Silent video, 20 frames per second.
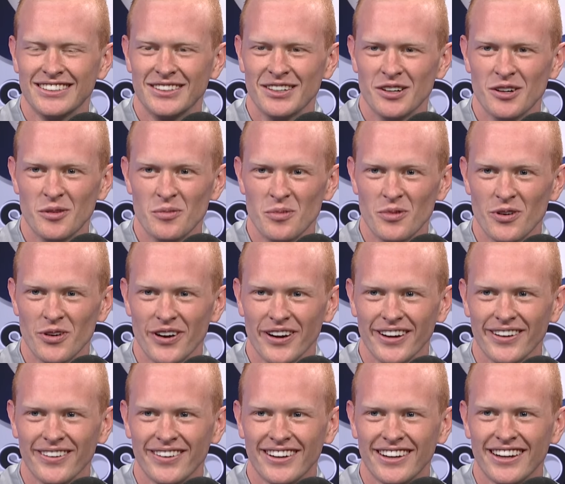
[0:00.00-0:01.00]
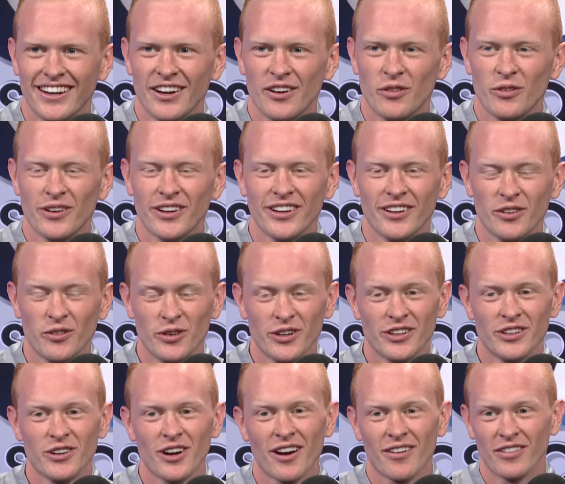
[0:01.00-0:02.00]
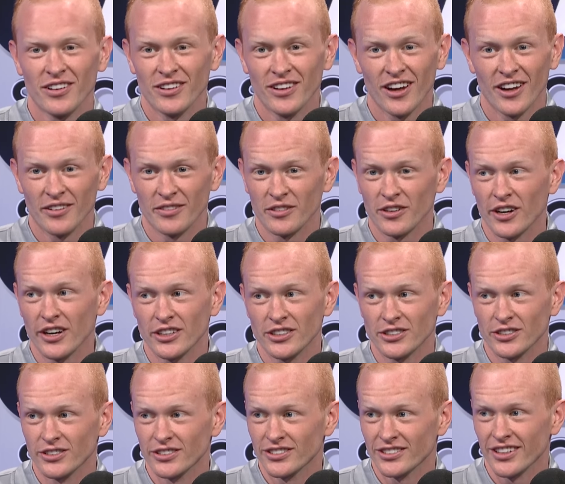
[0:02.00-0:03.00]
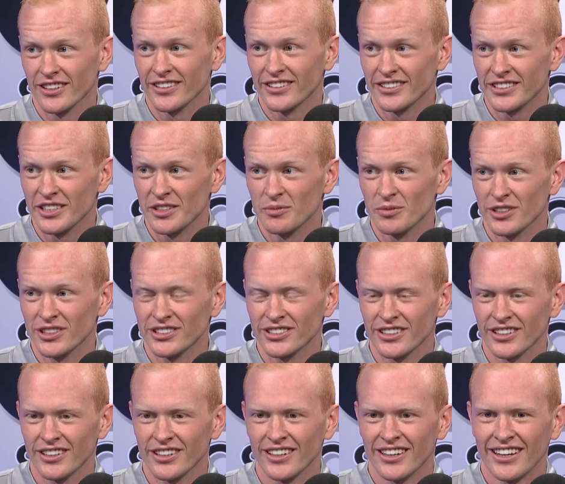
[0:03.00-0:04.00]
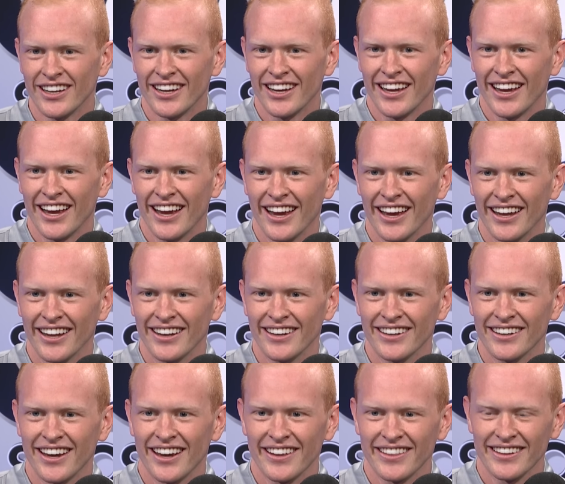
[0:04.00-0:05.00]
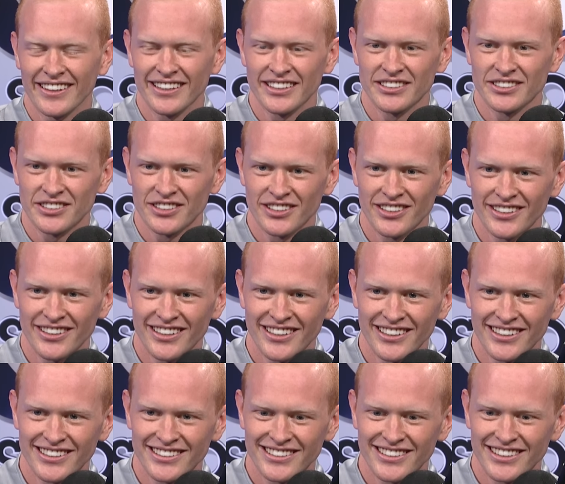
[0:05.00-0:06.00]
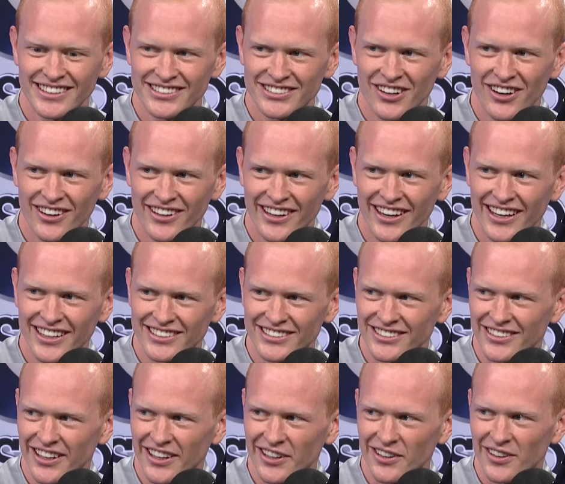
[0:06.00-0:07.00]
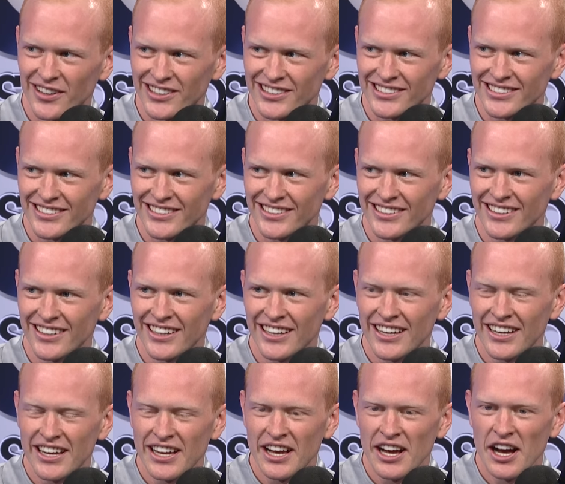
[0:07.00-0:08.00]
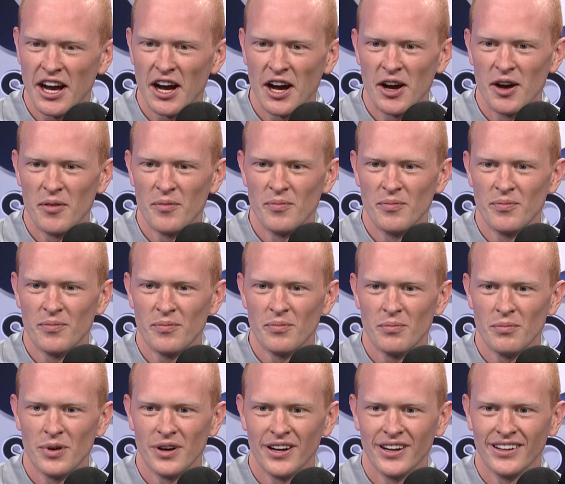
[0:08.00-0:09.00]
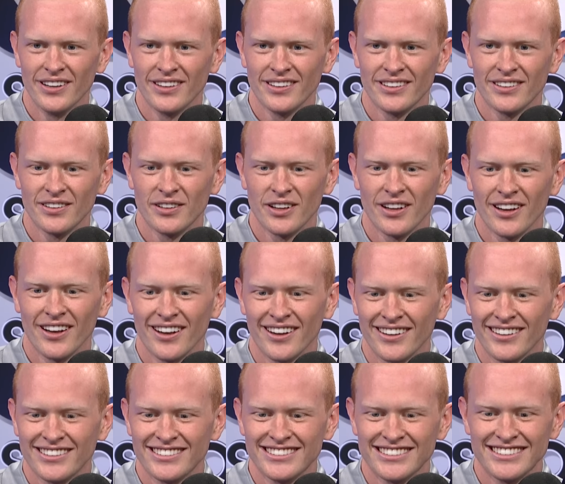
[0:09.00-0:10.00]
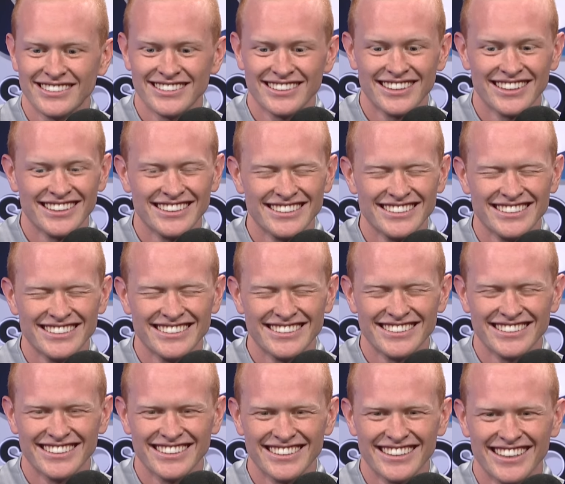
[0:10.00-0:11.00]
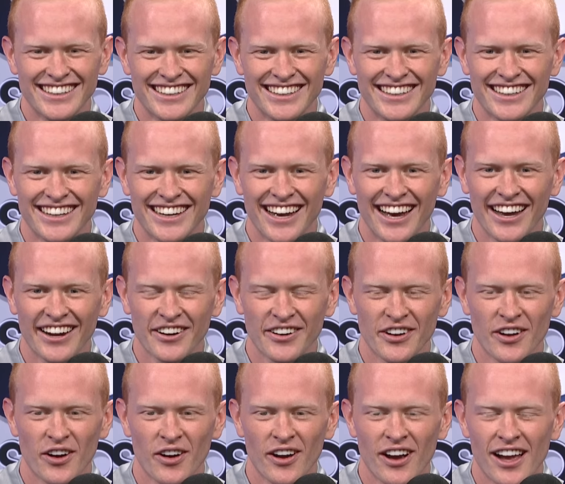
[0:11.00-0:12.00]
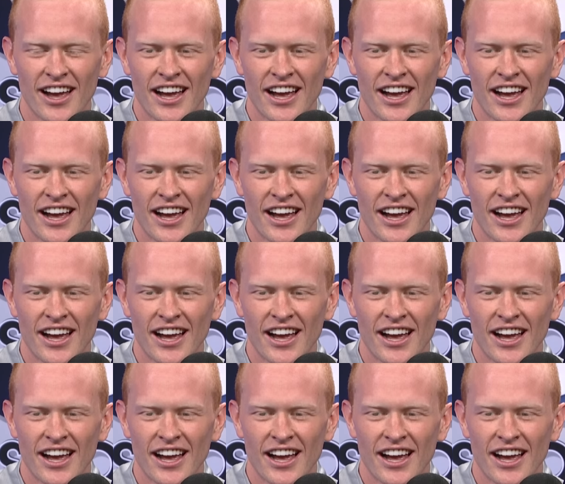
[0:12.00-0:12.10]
Oh boy. We we do have a lot of great shooters on the team this year, and I think it's good that it, it's hard to answer that question. Um, but um, I don't know.